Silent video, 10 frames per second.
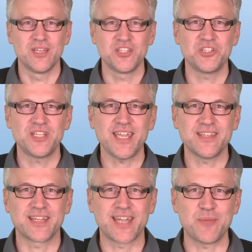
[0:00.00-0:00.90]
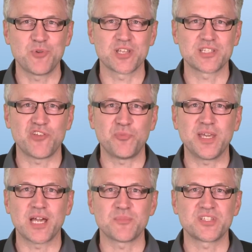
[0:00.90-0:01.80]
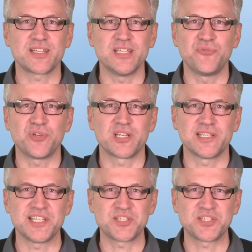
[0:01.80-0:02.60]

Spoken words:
Today the cameras have become significantly